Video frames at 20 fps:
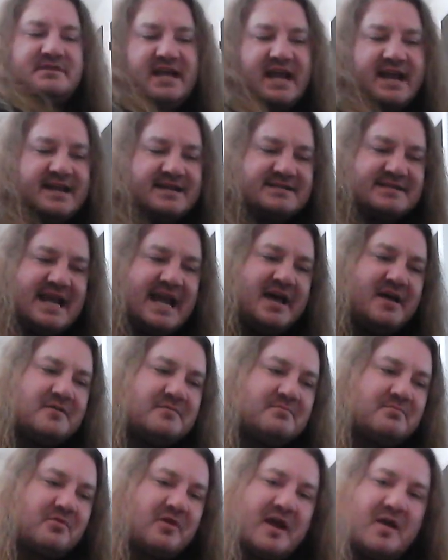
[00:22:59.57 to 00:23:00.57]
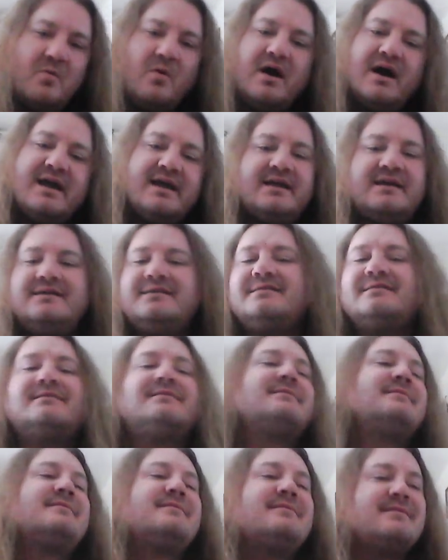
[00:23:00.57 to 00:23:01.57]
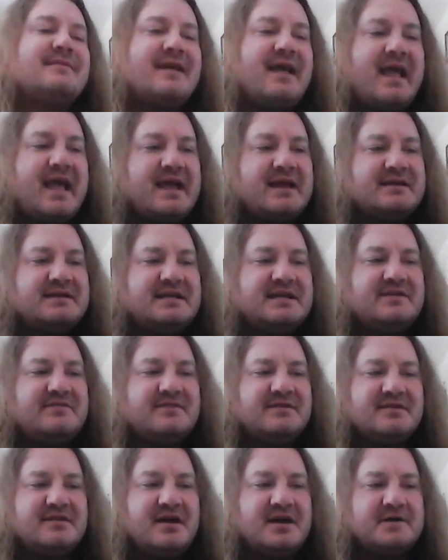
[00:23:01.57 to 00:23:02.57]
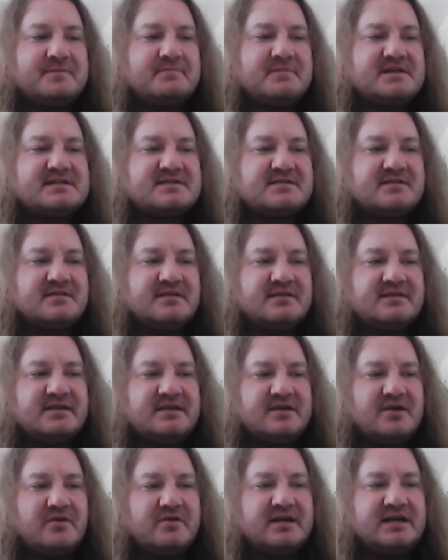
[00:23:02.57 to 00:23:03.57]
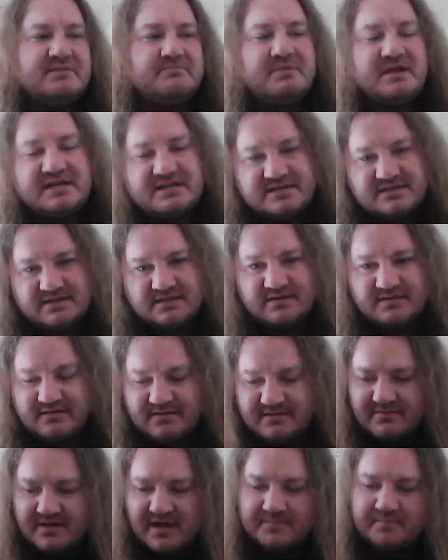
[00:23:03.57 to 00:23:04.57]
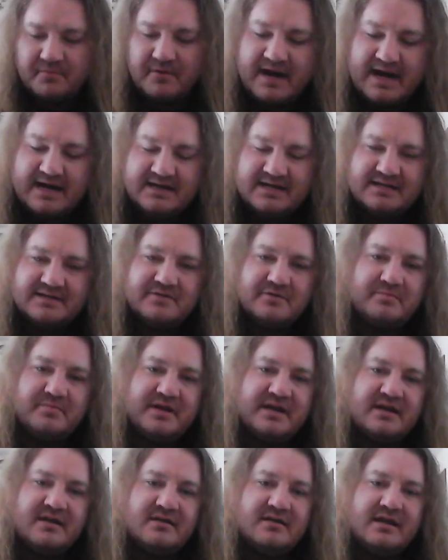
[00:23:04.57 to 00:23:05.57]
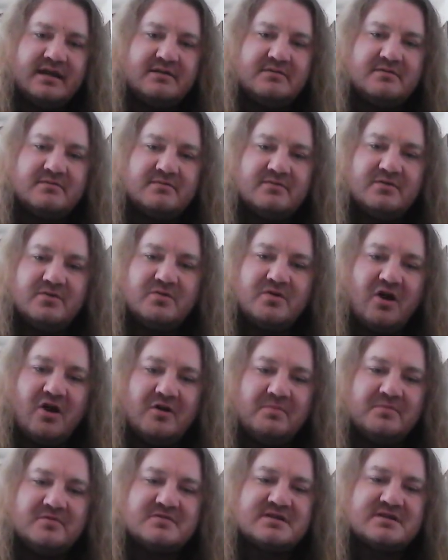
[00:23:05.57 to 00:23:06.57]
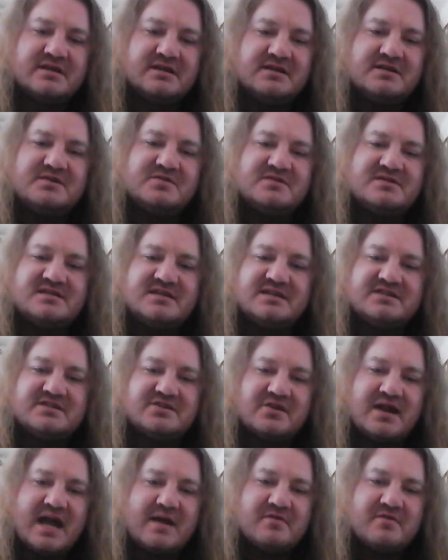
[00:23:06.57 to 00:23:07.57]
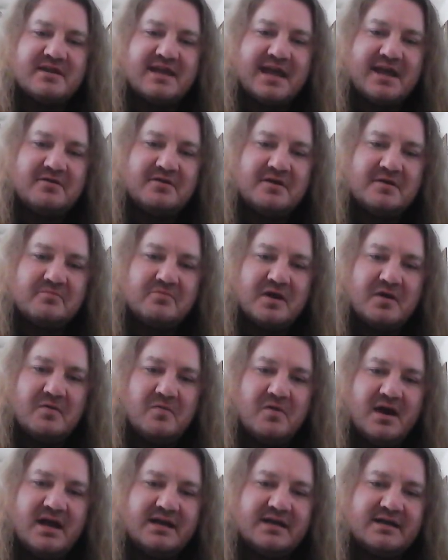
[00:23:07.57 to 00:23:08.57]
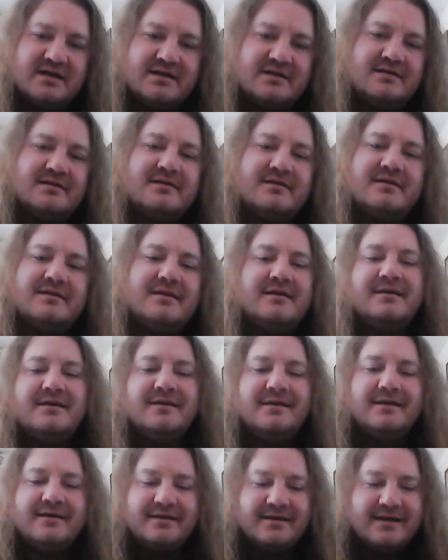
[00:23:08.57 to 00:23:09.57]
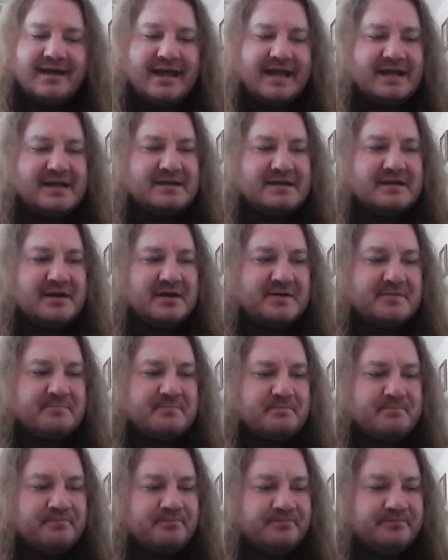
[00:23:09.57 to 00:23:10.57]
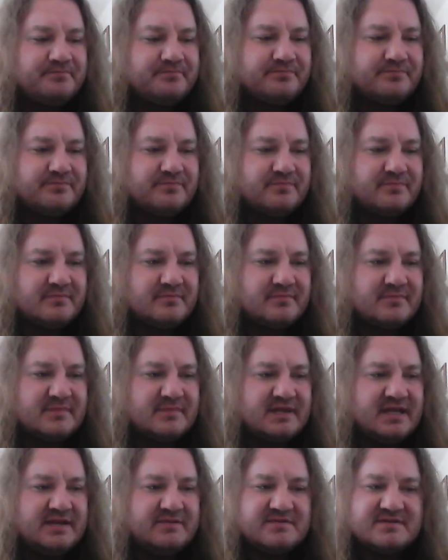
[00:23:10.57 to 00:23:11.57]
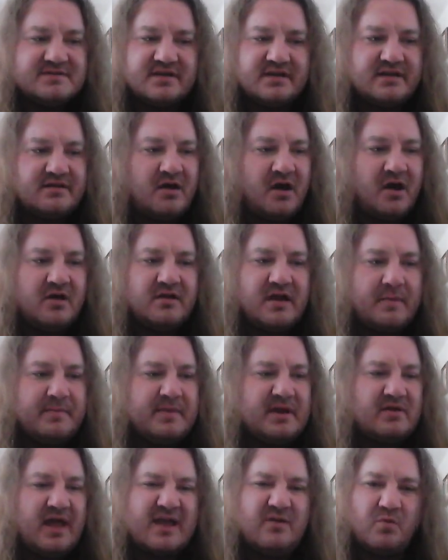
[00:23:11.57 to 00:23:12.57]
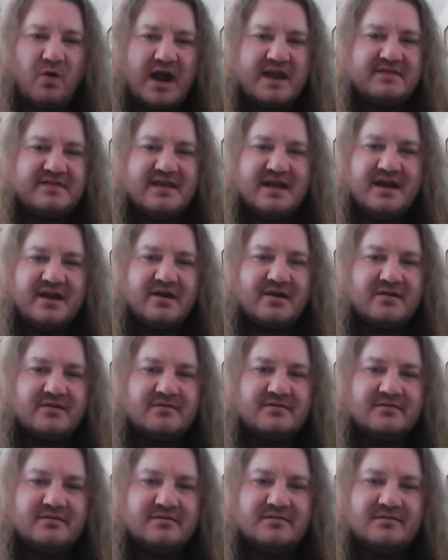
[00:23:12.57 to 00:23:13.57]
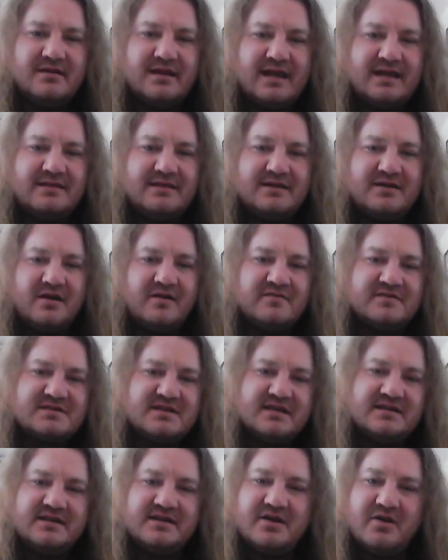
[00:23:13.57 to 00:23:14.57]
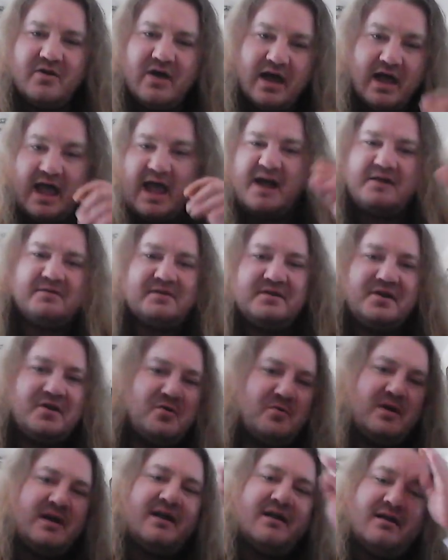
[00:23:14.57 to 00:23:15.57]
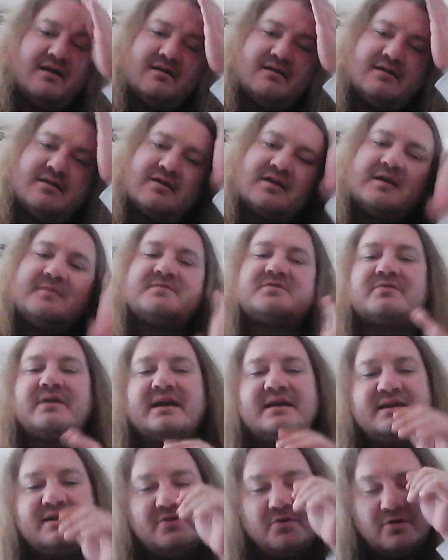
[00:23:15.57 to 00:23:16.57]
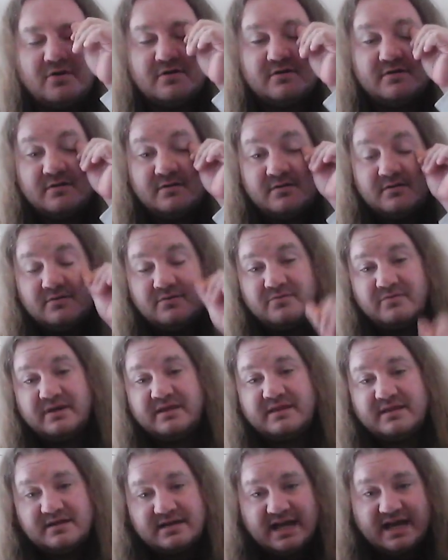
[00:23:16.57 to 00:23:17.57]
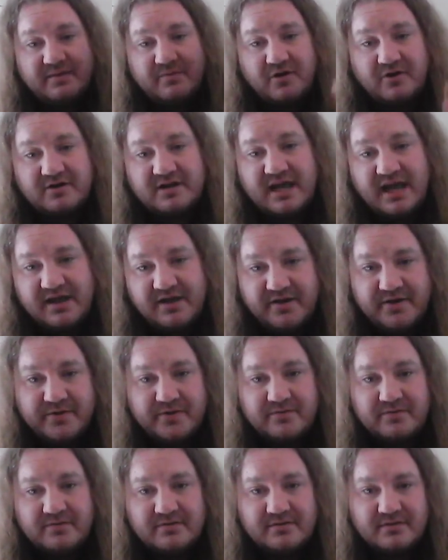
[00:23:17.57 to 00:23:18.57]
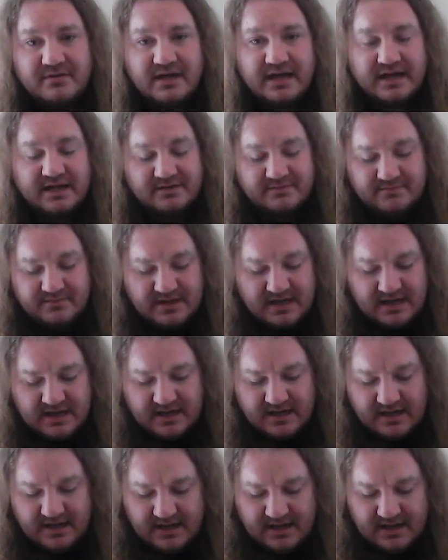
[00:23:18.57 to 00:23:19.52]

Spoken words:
takes down Bray Wyatt, and even is, you know, and he beats up Randy a little bit, and Luke Harper is going to do his sister Abigail on Bray Wyatt, and he was all, I mean, like right there, and then all of a sudden, you know, out of nowhere, here comes Randy Orton with the damn RKO and